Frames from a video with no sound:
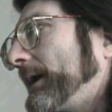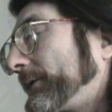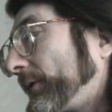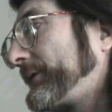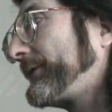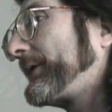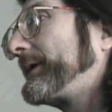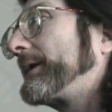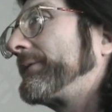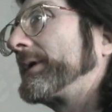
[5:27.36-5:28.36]
that's what
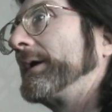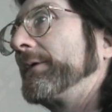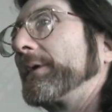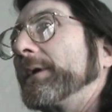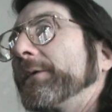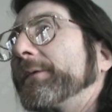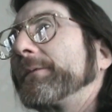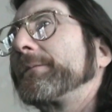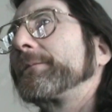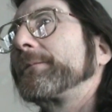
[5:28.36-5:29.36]
disidentification is.
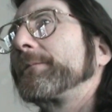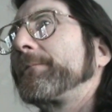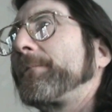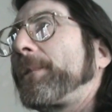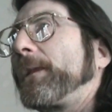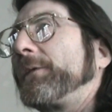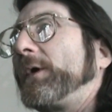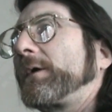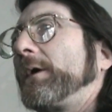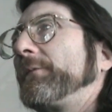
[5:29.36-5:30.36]
A
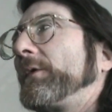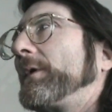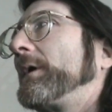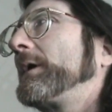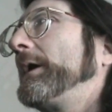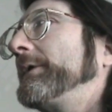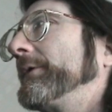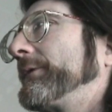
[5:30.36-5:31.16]
thought comes along and you